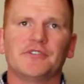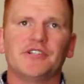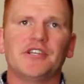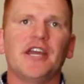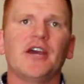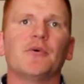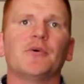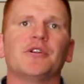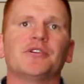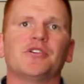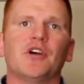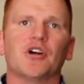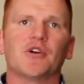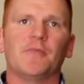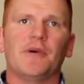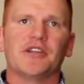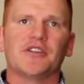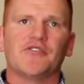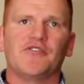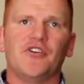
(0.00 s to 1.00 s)
Today I want to talk
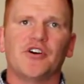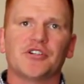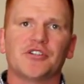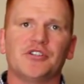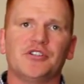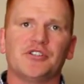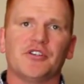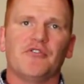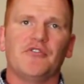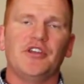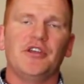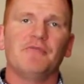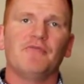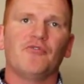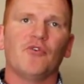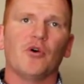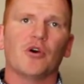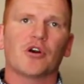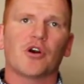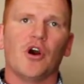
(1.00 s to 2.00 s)
about the functions of an
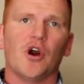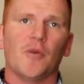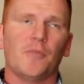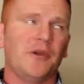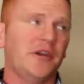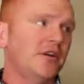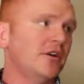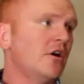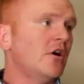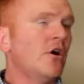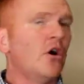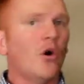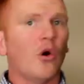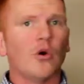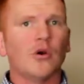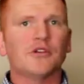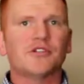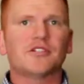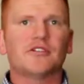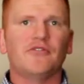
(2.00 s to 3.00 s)
M4 carbine
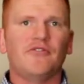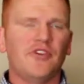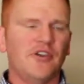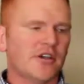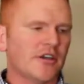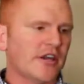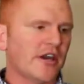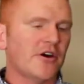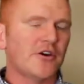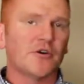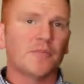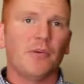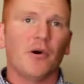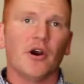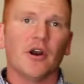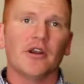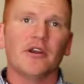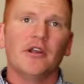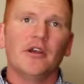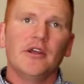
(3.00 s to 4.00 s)
or its civilian
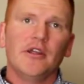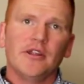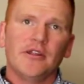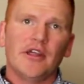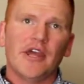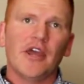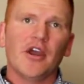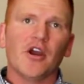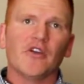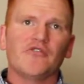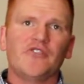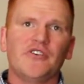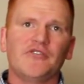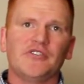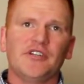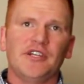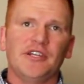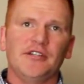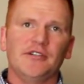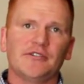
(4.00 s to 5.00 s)
counterpart, the
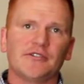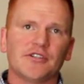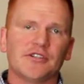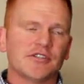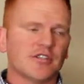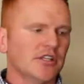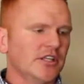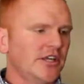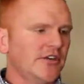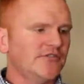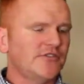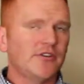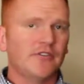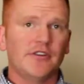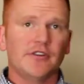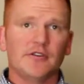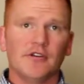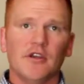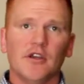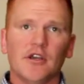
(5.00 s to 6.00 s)
AR15. Since the lift of
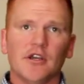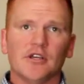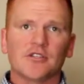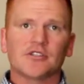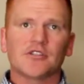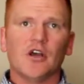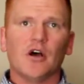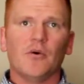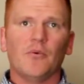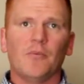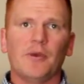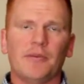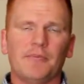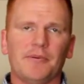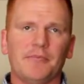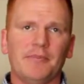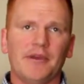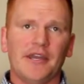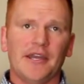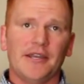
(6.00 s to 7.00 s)
the assault
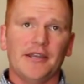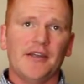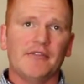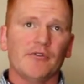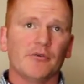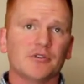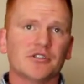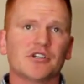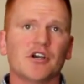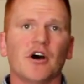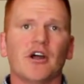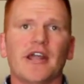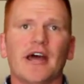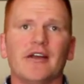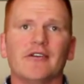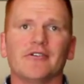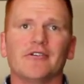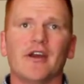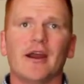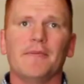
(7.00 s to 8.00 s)
weapon ban, everyone's gone
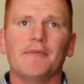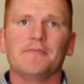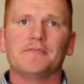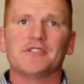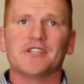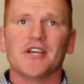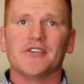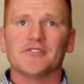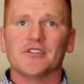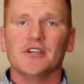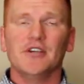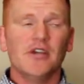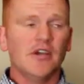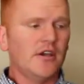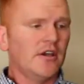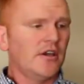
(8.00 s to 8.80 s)
out and grabbed themselves a